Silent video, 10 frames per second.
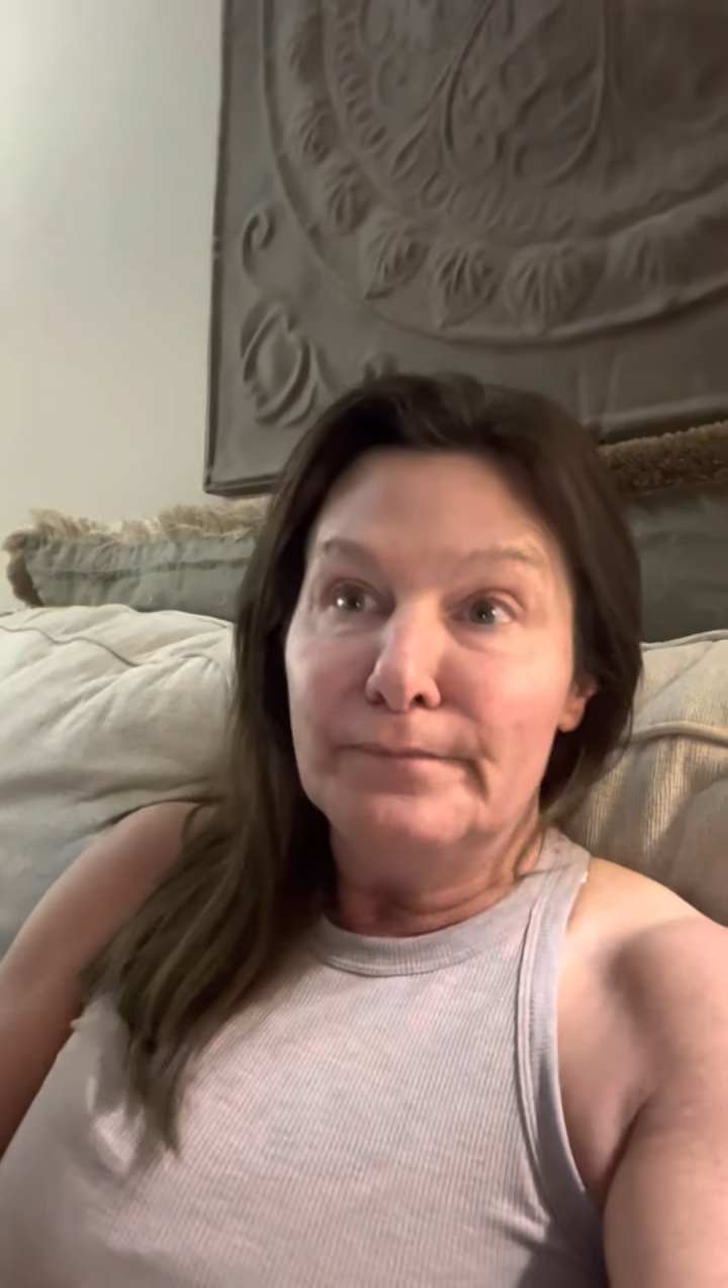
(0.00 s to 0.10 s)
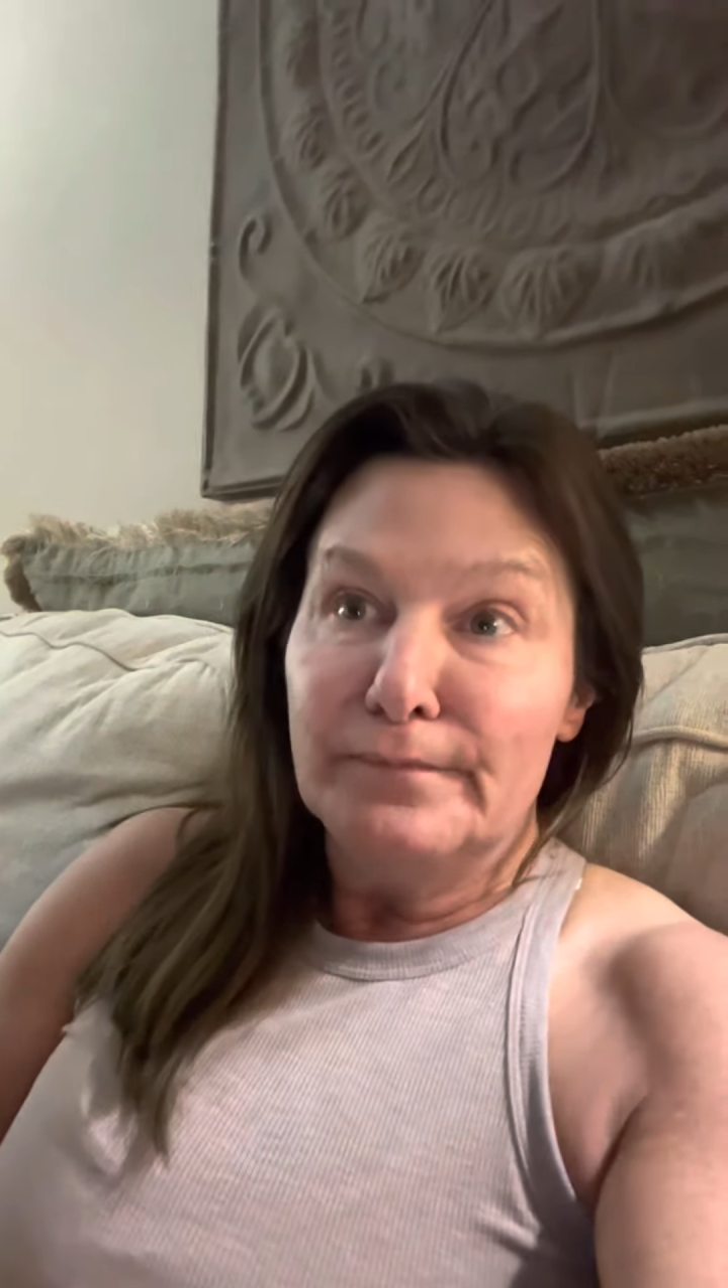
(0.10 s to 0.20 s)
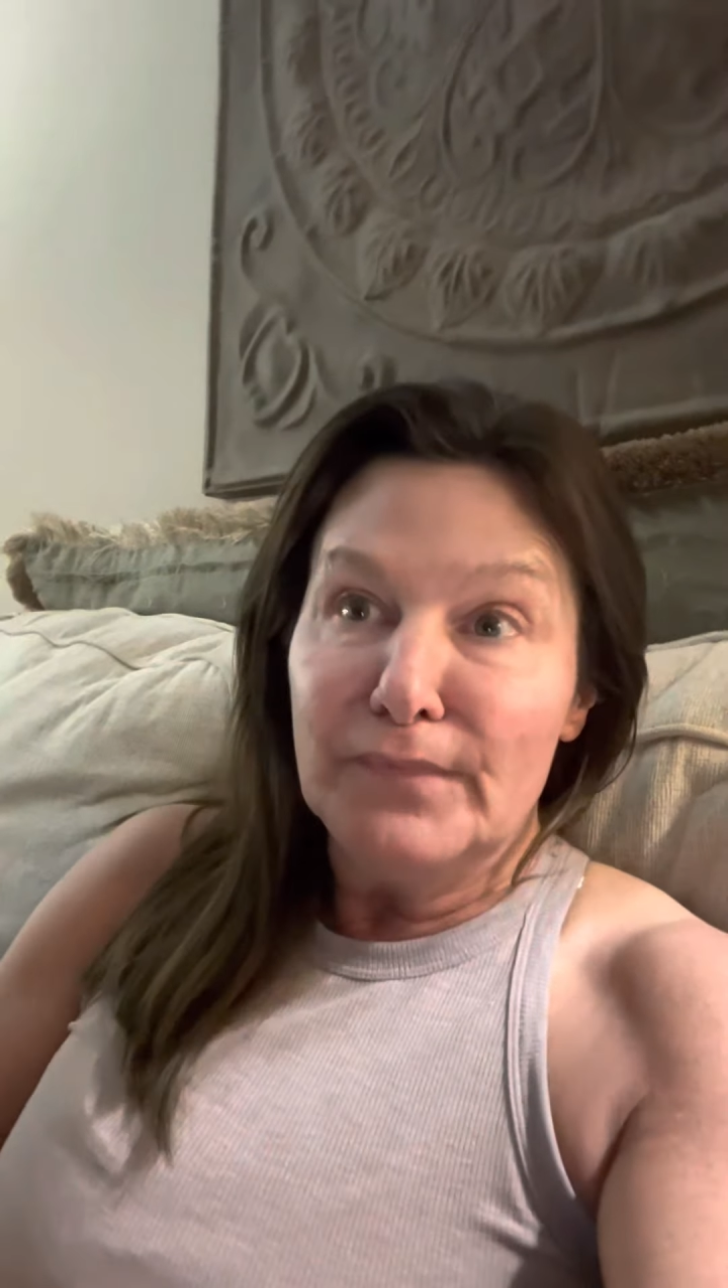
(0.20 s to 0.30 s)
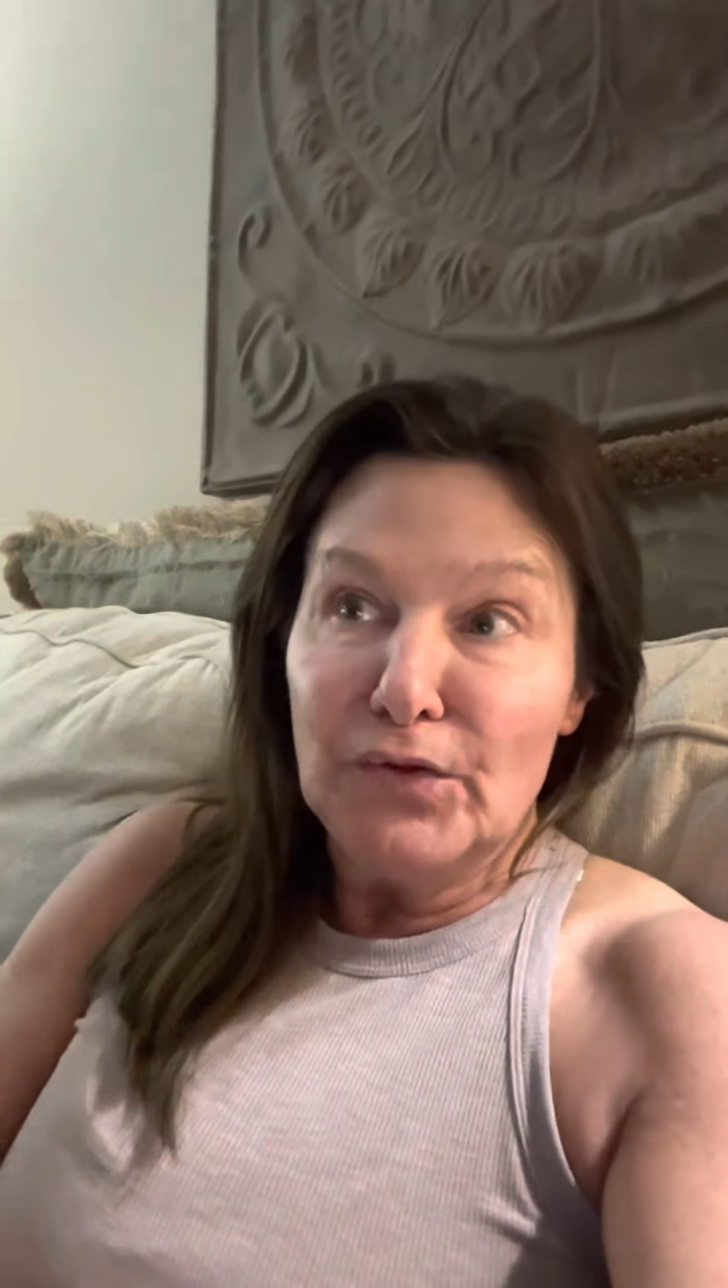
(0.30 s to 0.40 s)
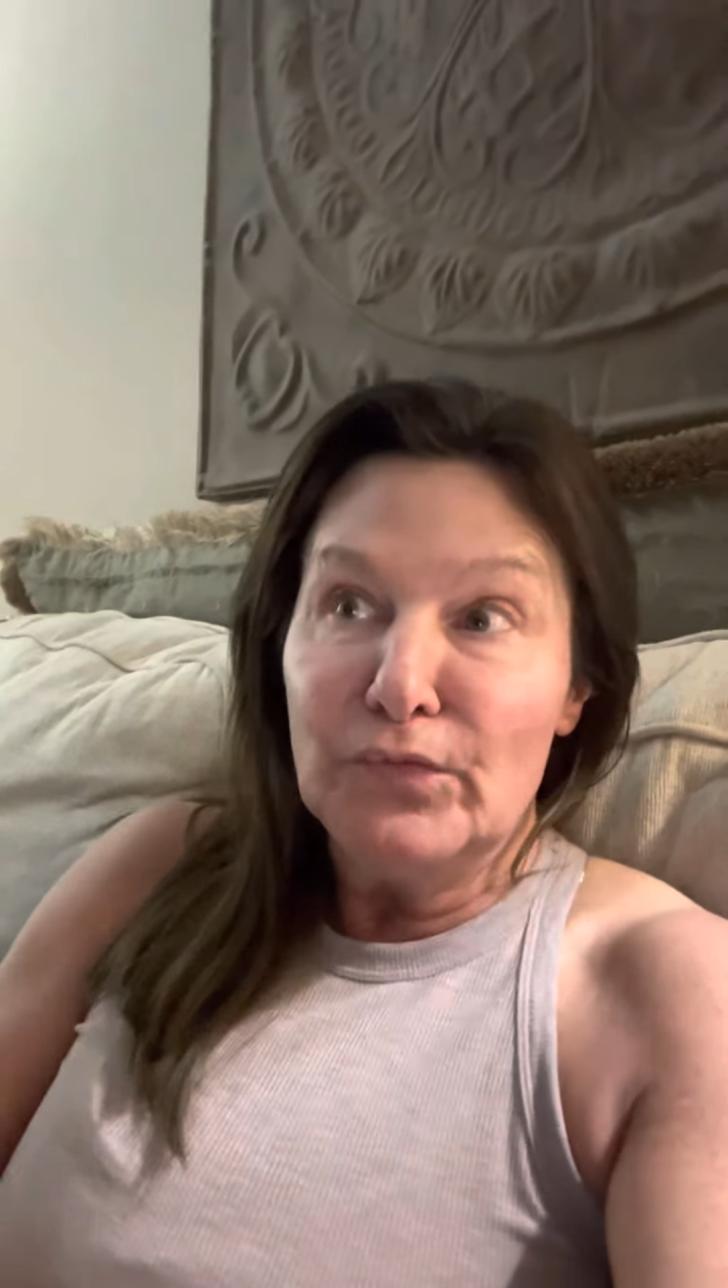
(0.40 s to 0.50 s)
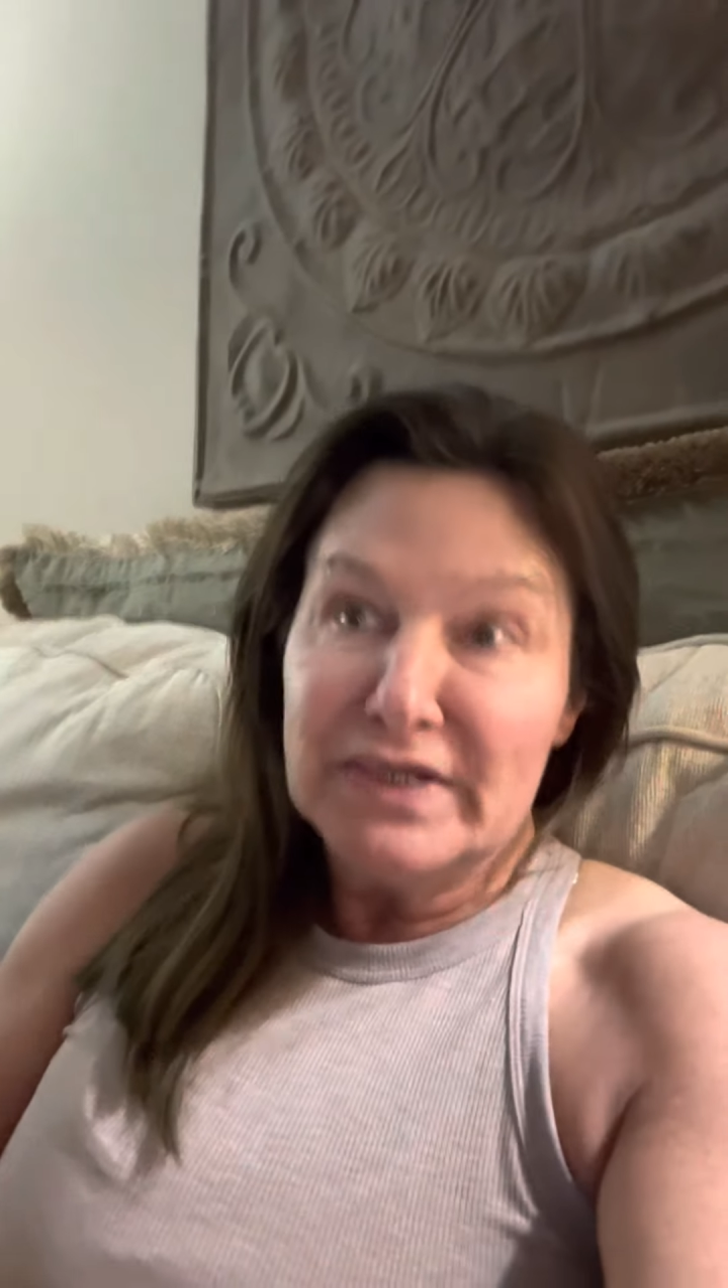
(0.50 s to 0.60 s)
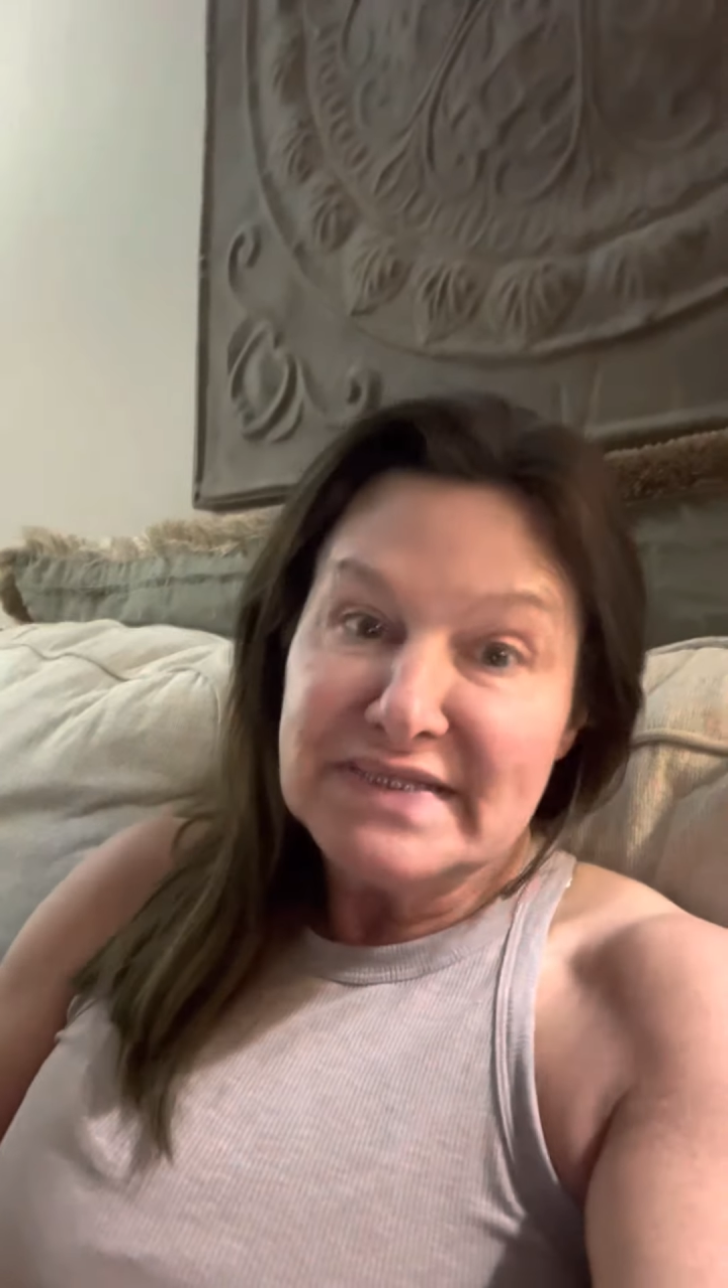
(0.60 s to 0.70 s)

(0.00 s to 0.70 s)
you could